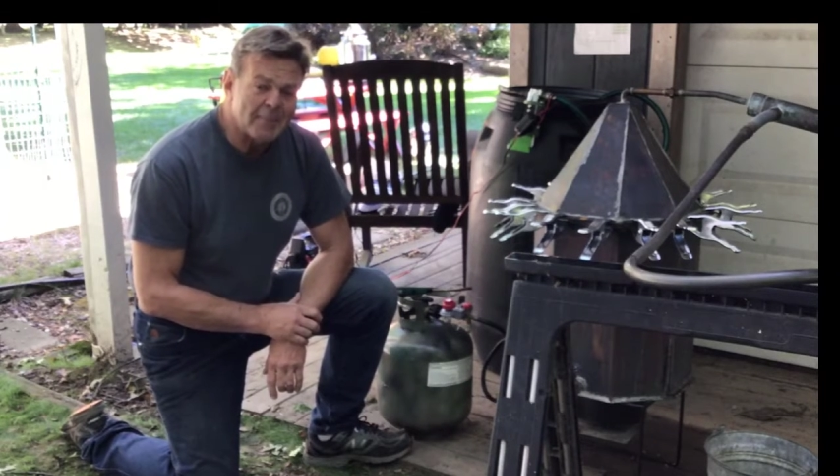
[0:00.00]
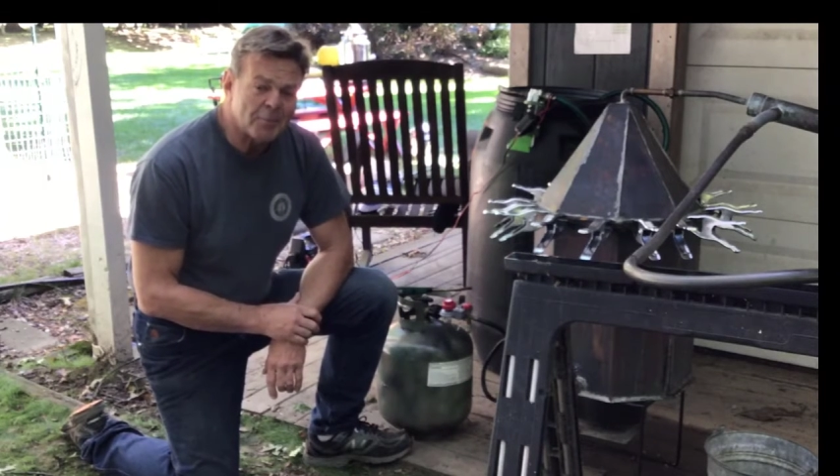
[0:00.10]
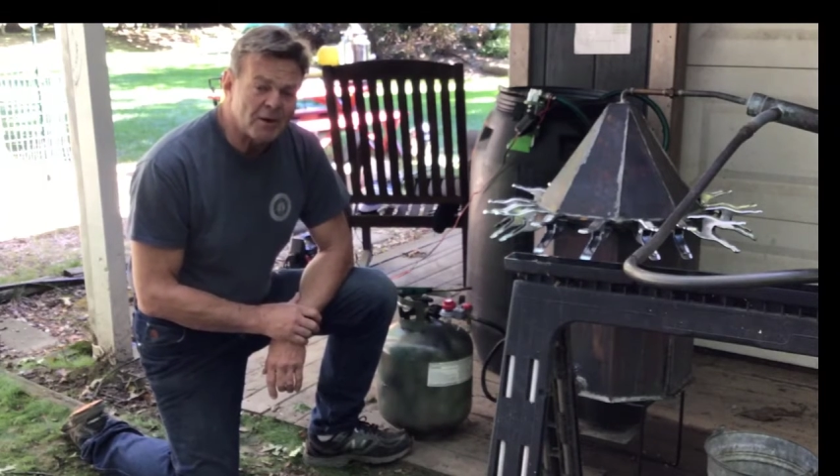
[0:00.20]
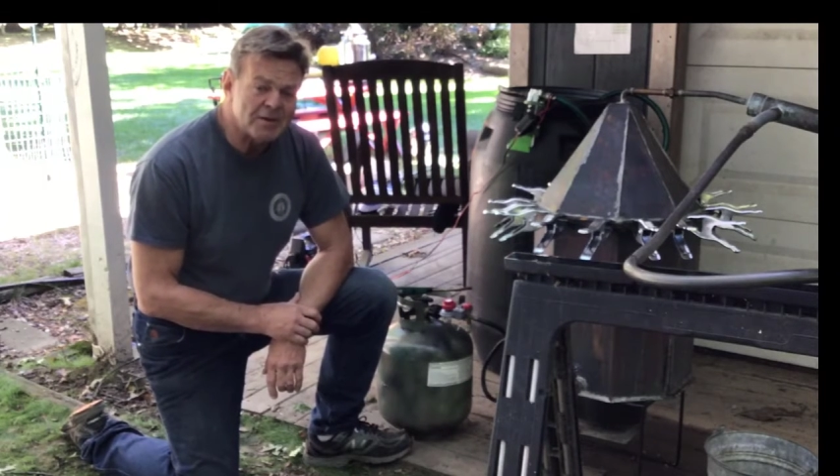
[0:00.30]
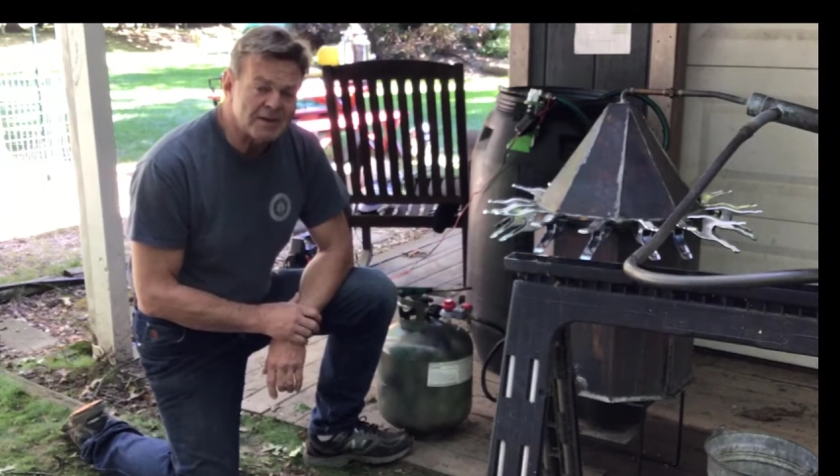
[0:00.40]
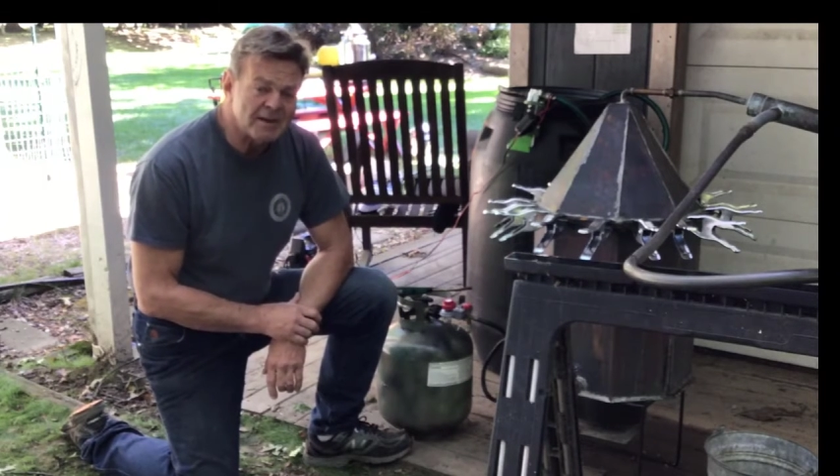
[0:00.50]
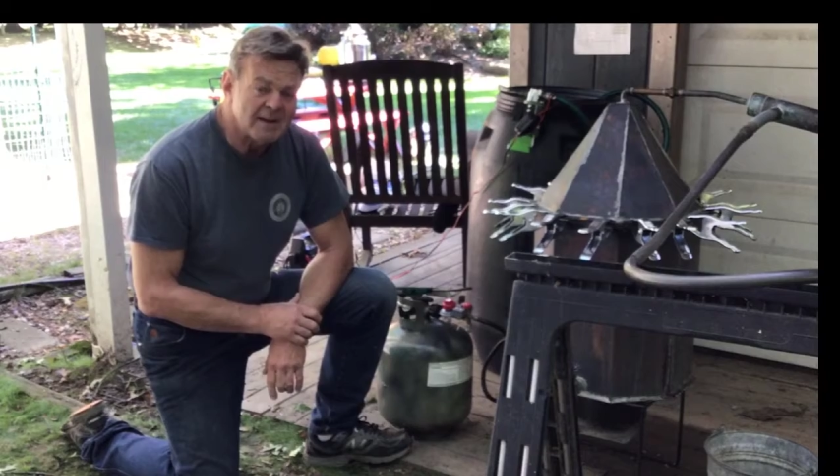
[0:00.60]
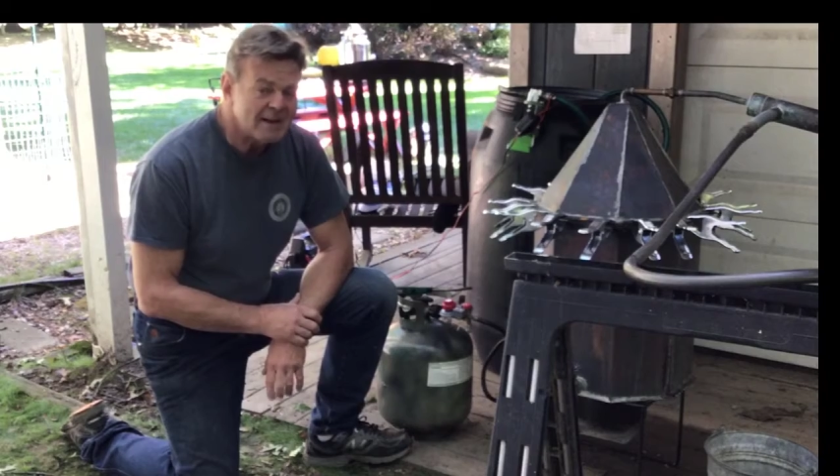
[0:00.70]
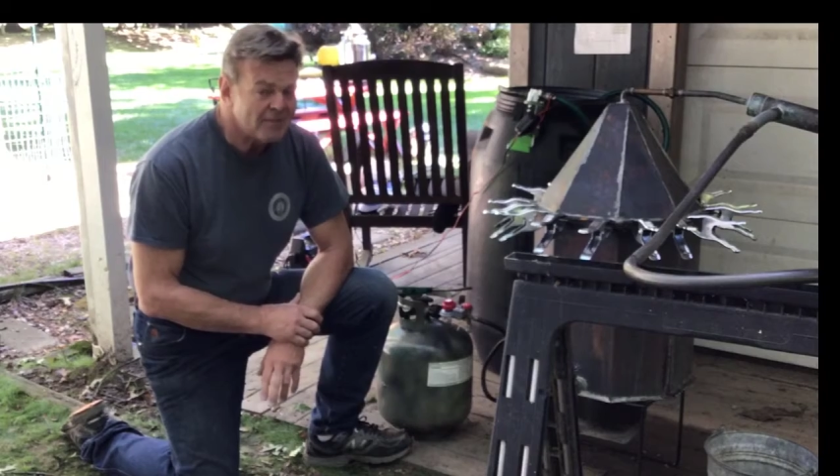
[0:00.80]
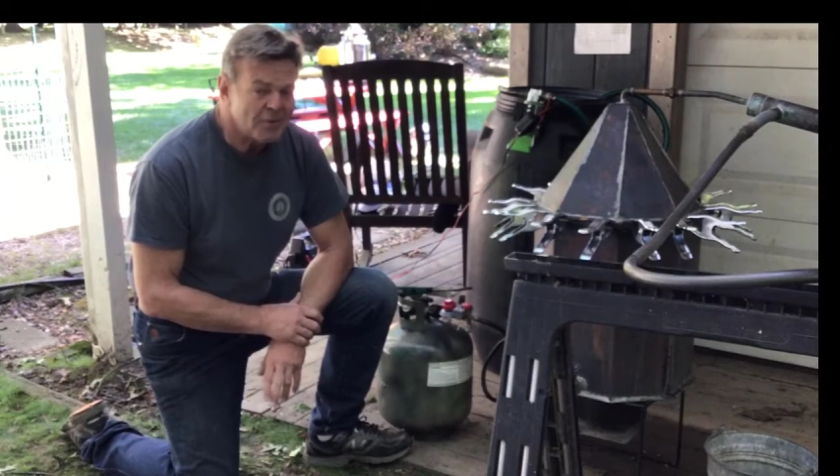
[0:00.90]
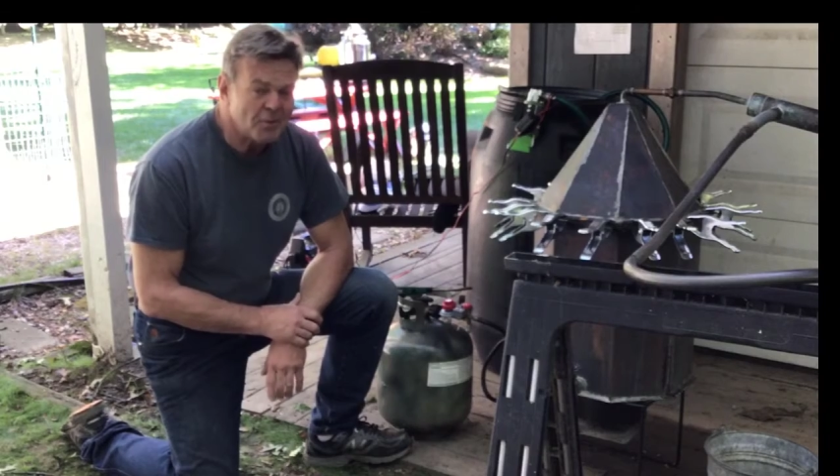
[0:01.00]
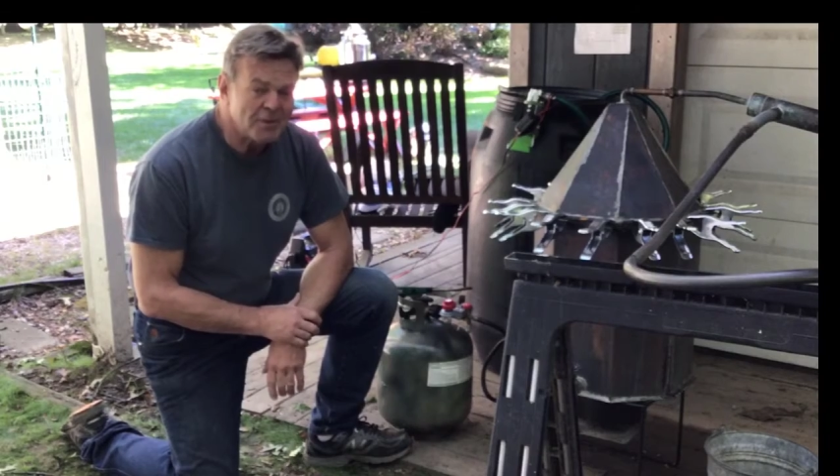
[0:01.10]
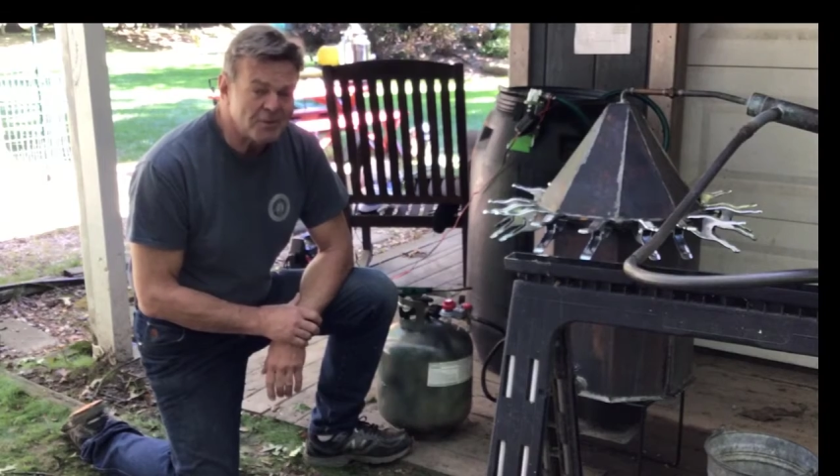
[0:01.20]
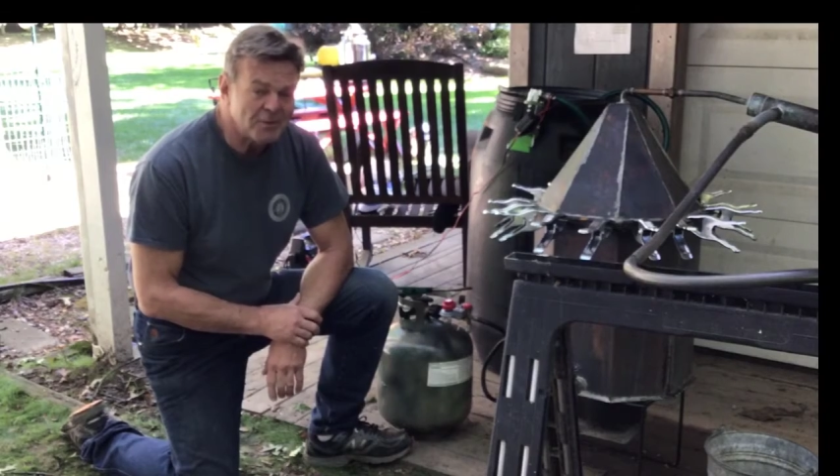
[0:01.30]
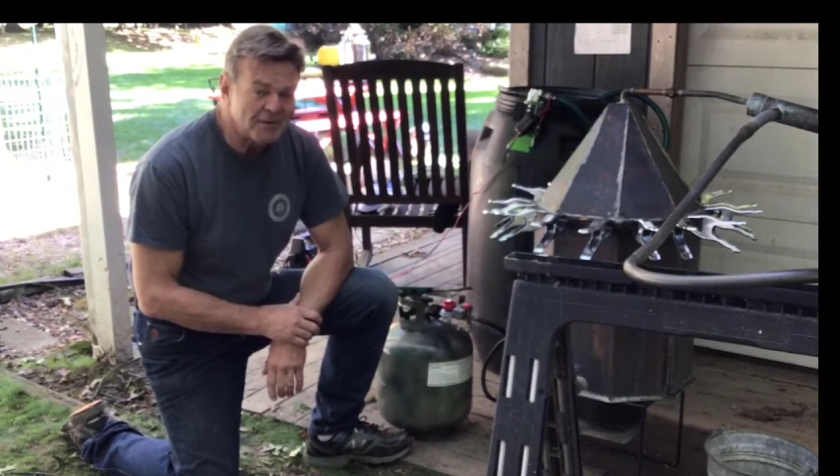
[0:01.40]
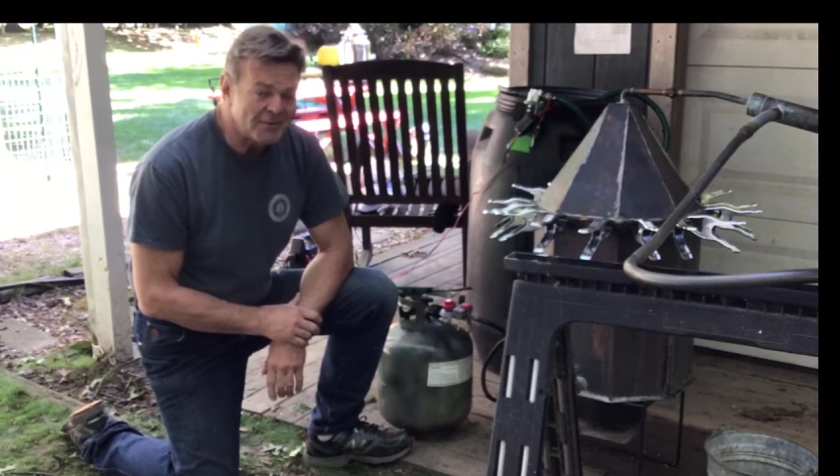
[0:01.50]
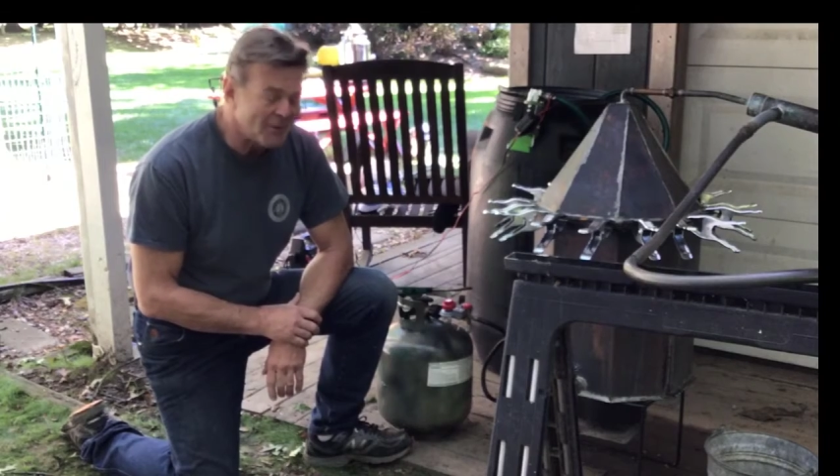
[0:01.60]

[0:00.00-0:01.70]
operation, even though we do live in